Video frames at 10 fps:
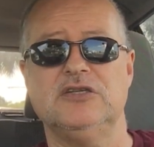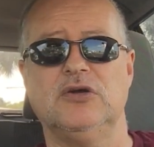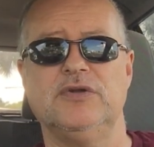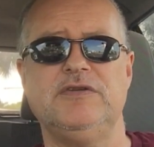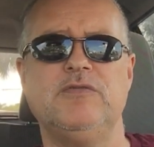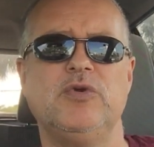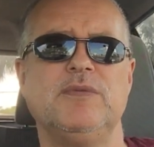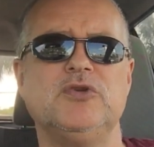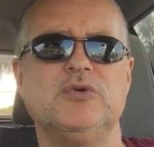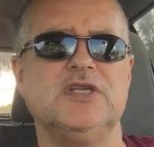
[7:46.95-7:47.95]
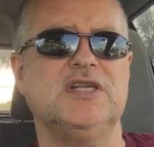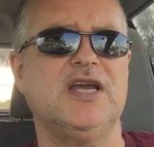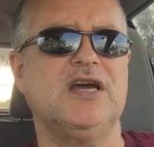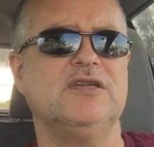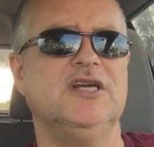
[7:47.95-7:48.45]
And even when I'm doing the
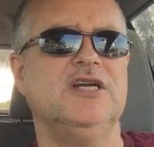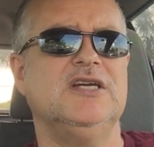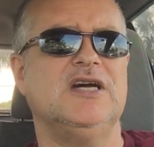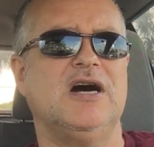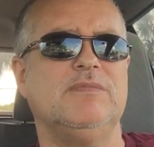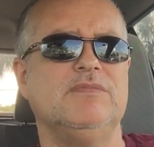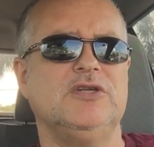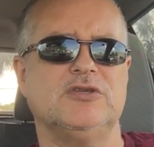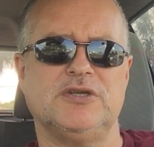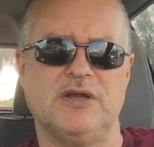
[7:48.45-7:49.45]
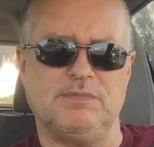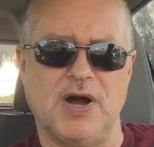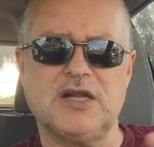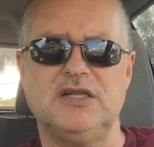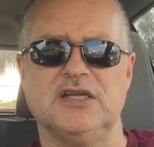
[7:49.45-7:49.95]
down, it's like
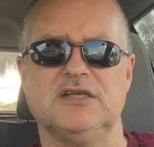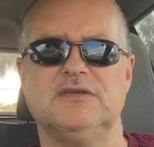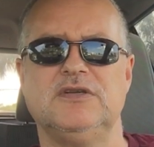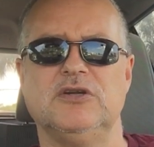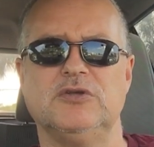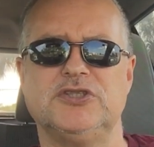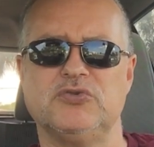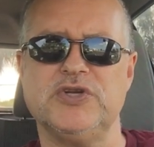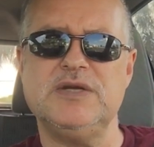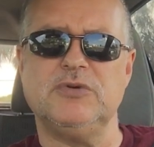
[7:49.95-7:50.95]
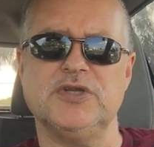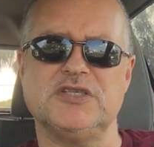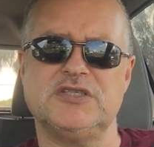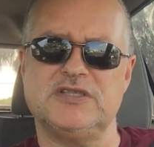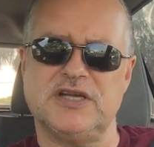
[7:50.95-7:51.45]
buckling. It's
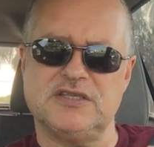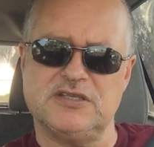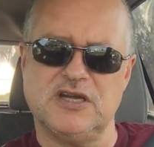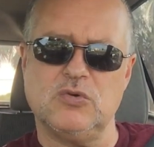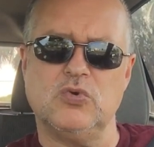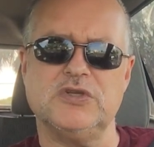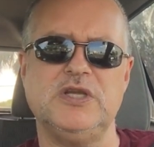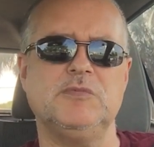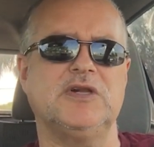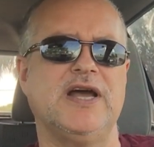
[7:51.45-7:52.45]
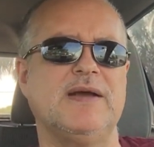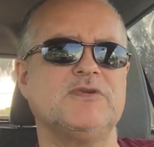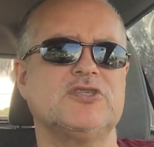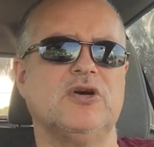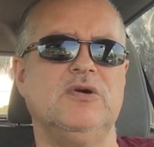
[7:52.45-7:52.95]
agreeableness. It's like the tug of war team
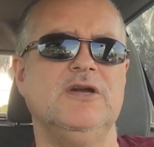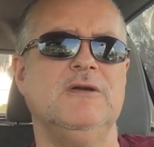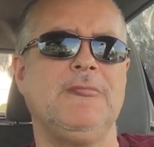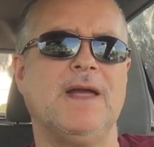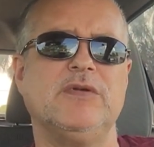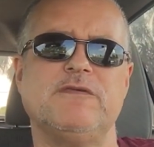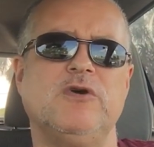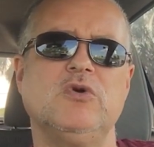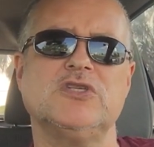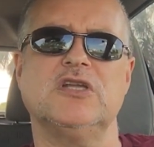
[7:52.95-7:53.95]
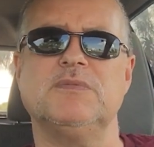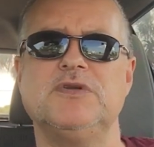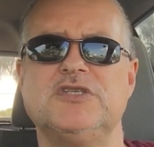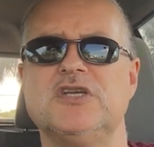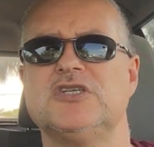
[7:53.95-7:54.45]
collapsing. So I'm not focused on the
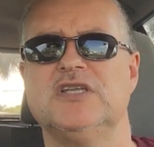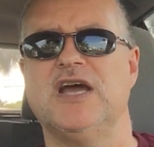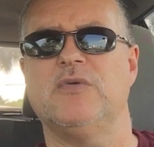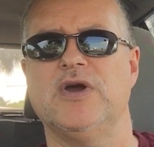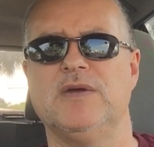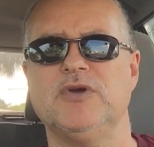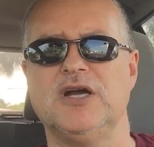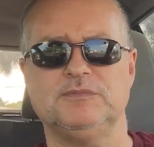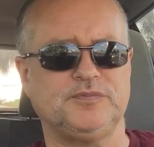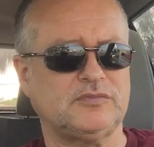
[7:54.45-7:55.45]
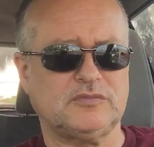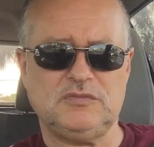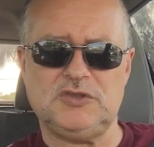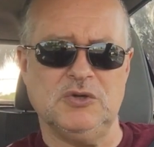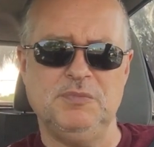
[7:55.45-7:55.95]
position that way. I'm not.
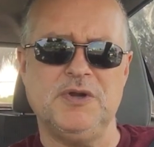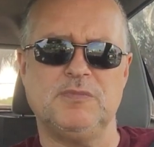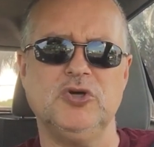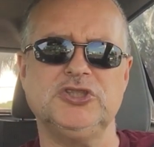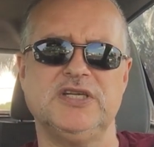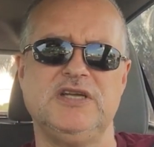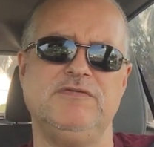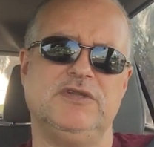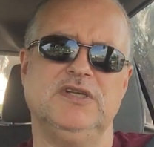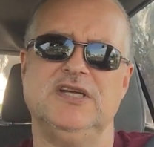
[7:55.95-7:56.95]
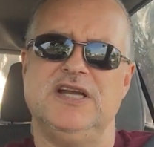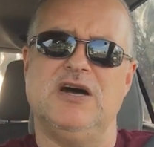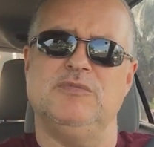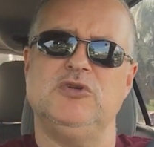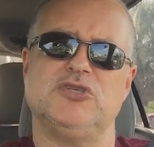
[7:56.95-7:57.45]
When people are pushing, even
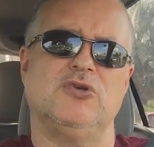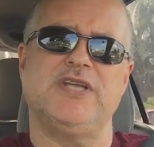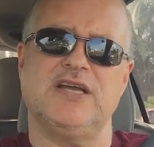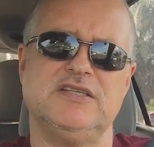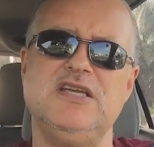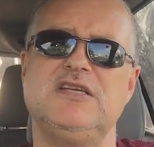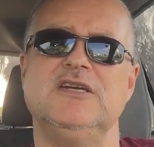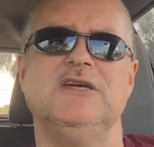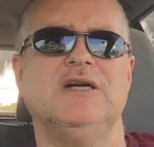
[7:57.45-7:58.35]
how I'm doing, it's all technique.